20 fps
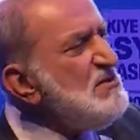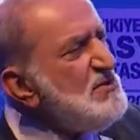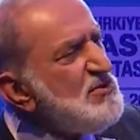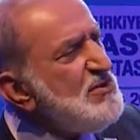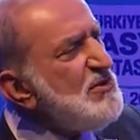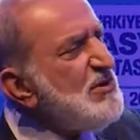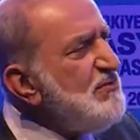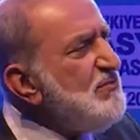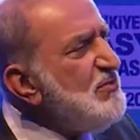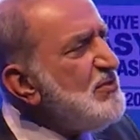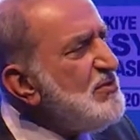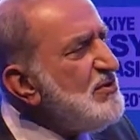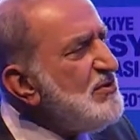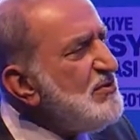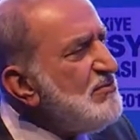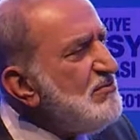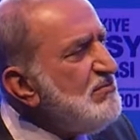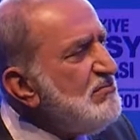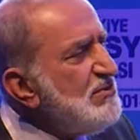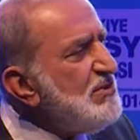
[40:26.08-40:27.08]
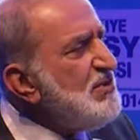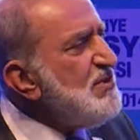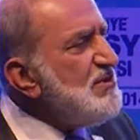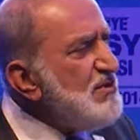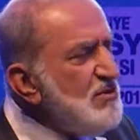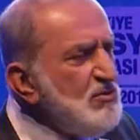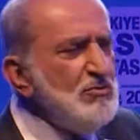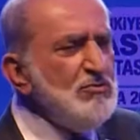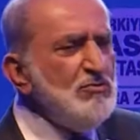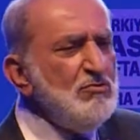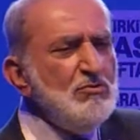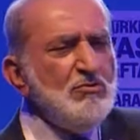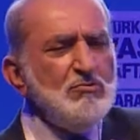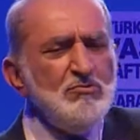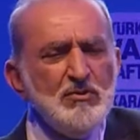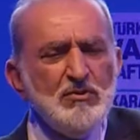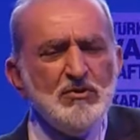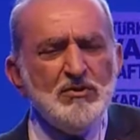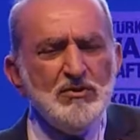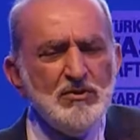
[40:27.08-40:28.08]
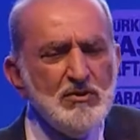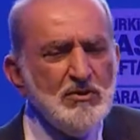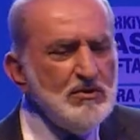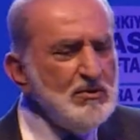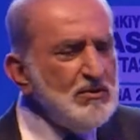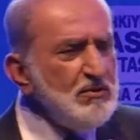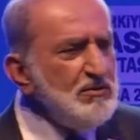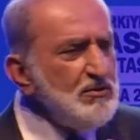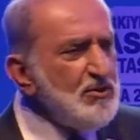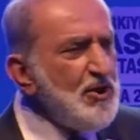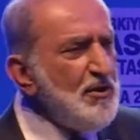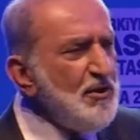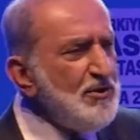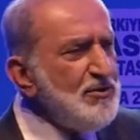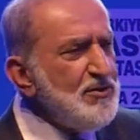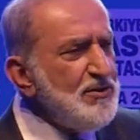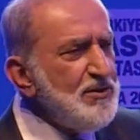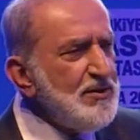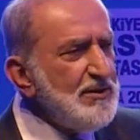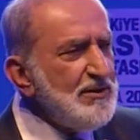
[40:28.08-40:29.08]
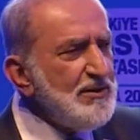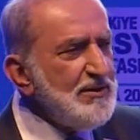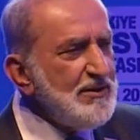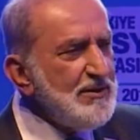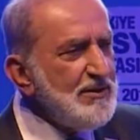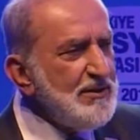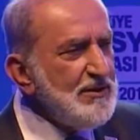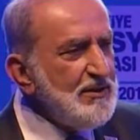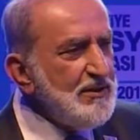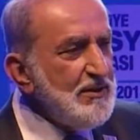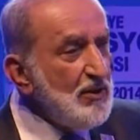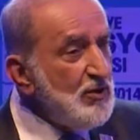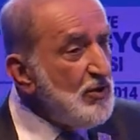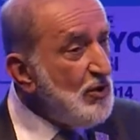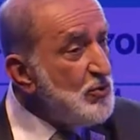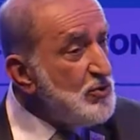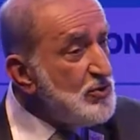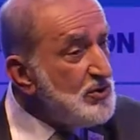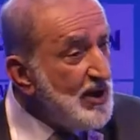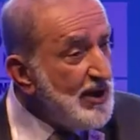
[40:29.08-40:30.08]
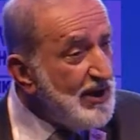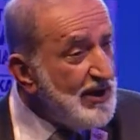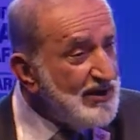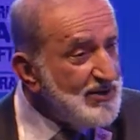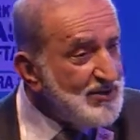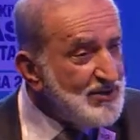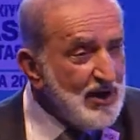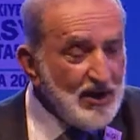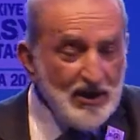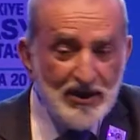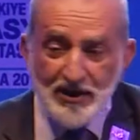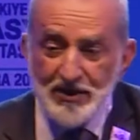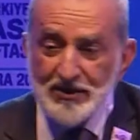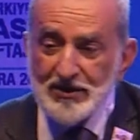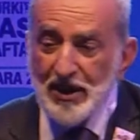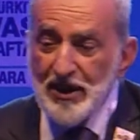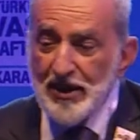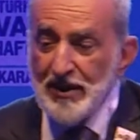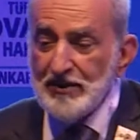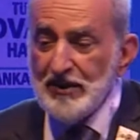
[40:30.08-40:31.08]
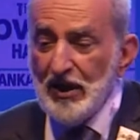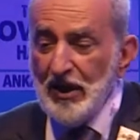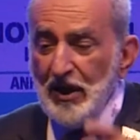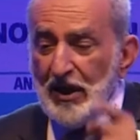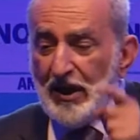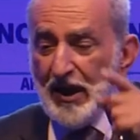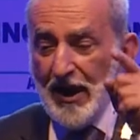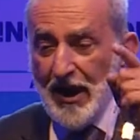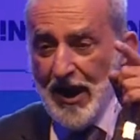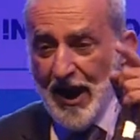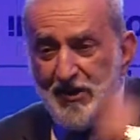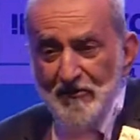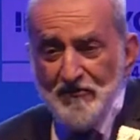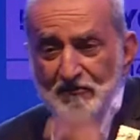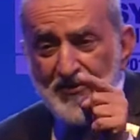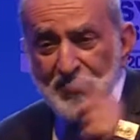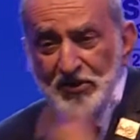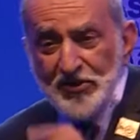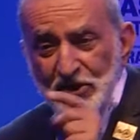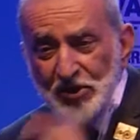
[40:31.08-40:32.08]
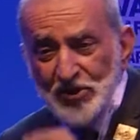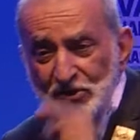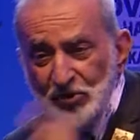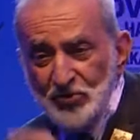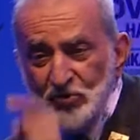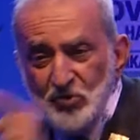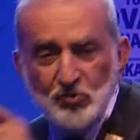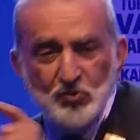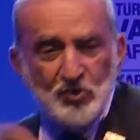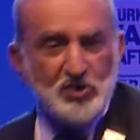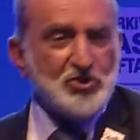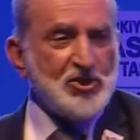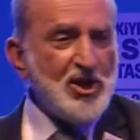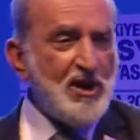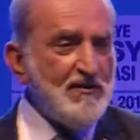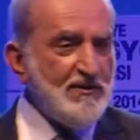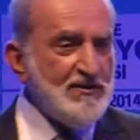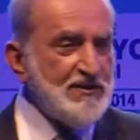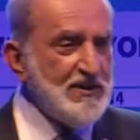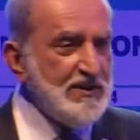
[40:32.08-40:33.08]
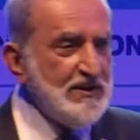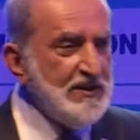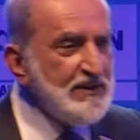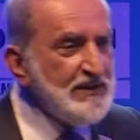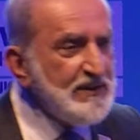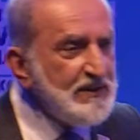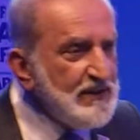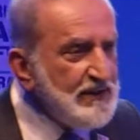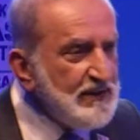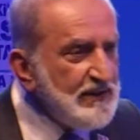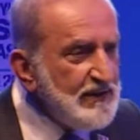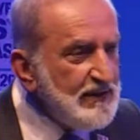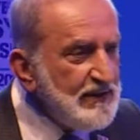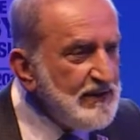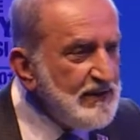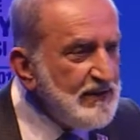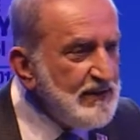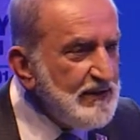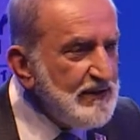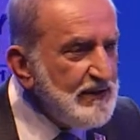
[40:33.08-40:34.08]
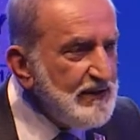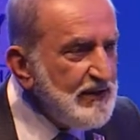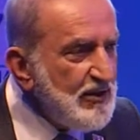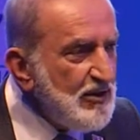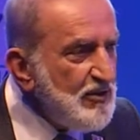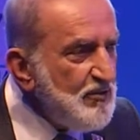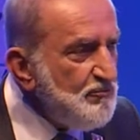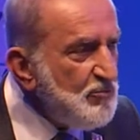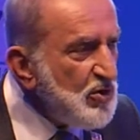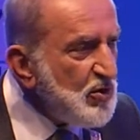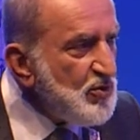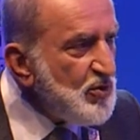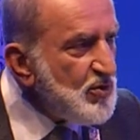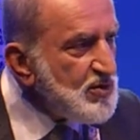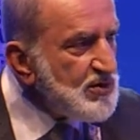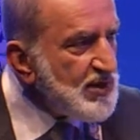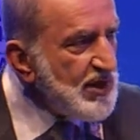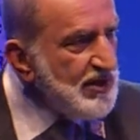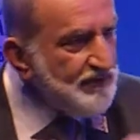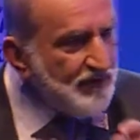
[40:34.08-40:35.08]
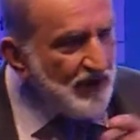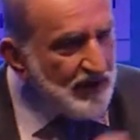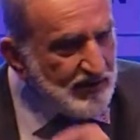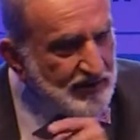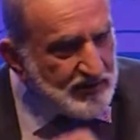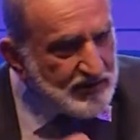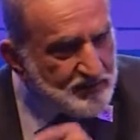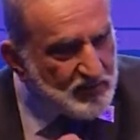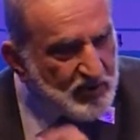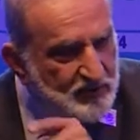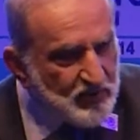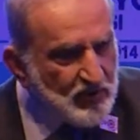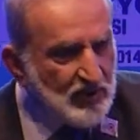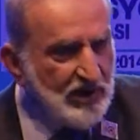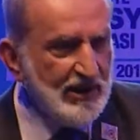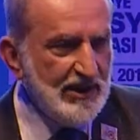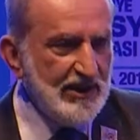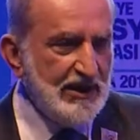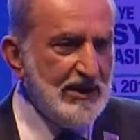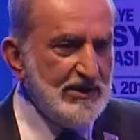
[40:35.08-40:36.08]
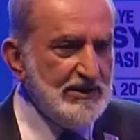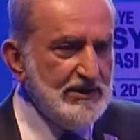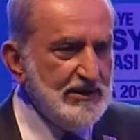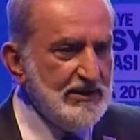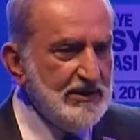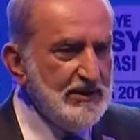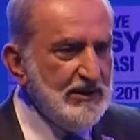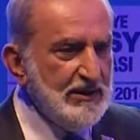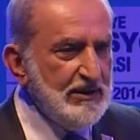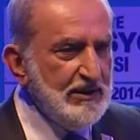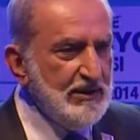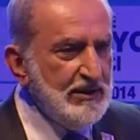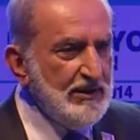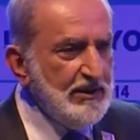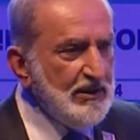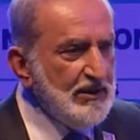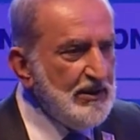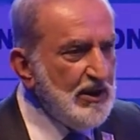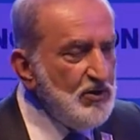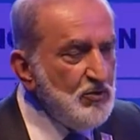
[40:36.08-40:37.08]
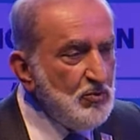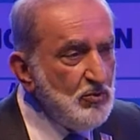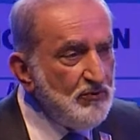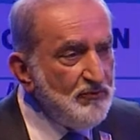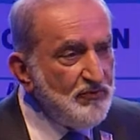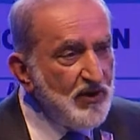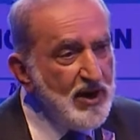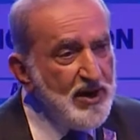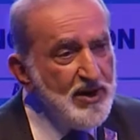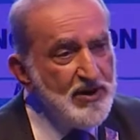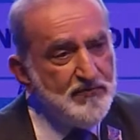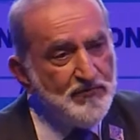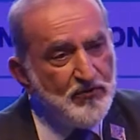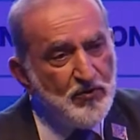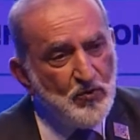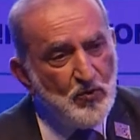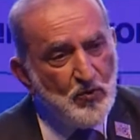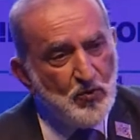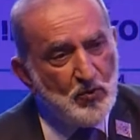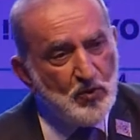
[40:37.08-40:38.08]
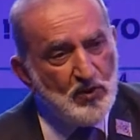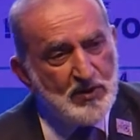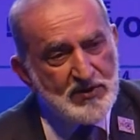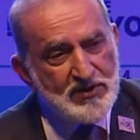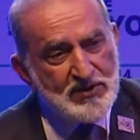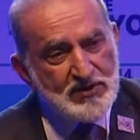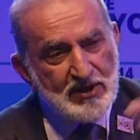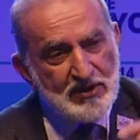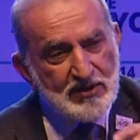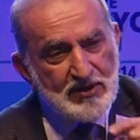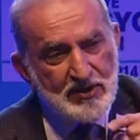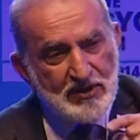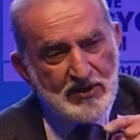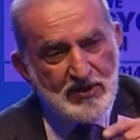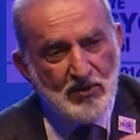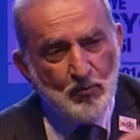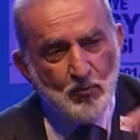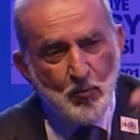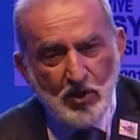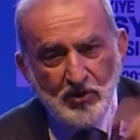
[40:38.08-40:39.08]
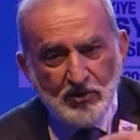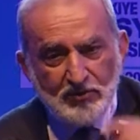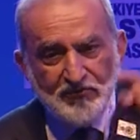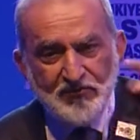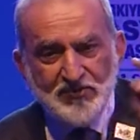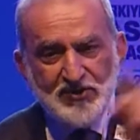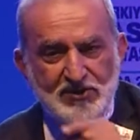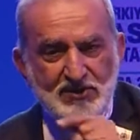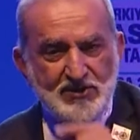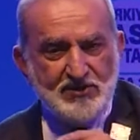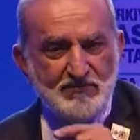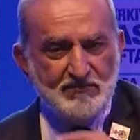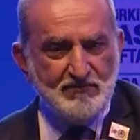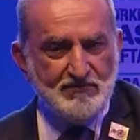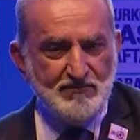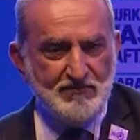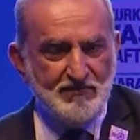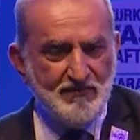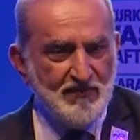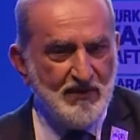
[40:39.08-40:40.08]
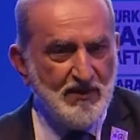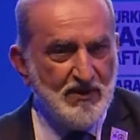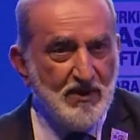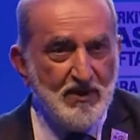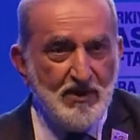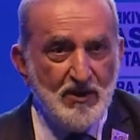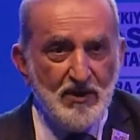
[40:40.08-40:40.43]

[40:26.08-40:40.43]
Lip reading: Measuring the circumference, what has this to do with charity? In those days, it had everything to do with charity, because they funded people like that. And you will find, if you go and study the waqf system,